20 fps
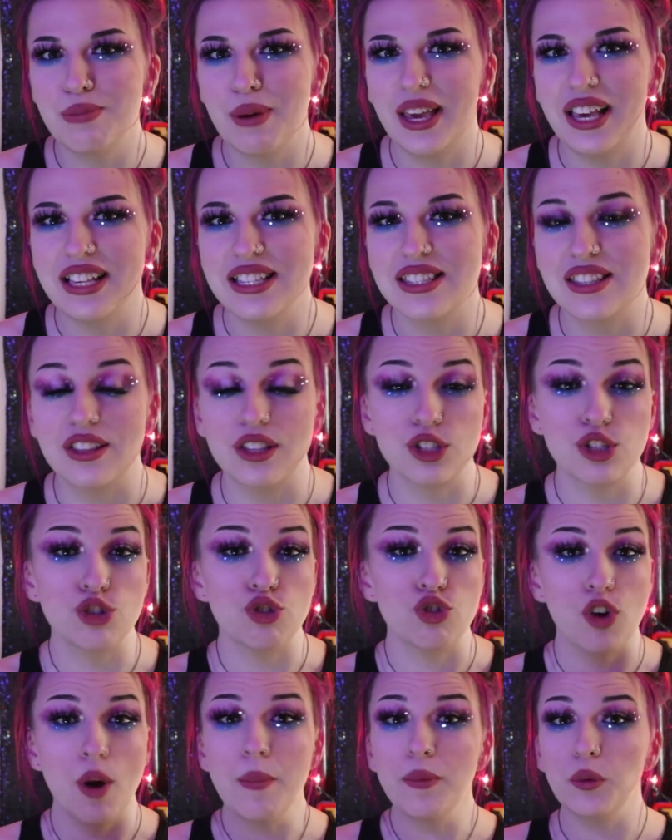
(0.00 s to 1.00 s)
paced, the
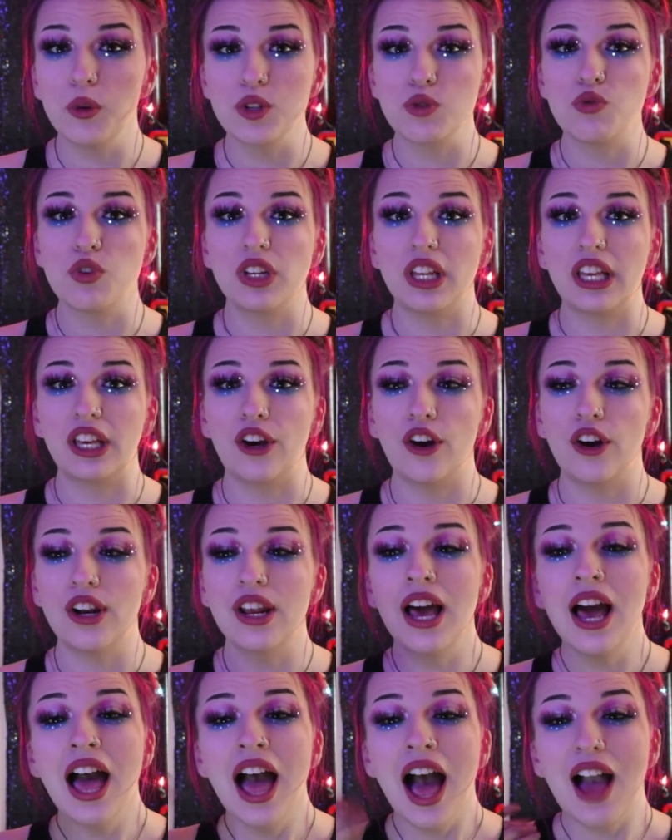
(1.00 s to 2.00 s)
script was really good.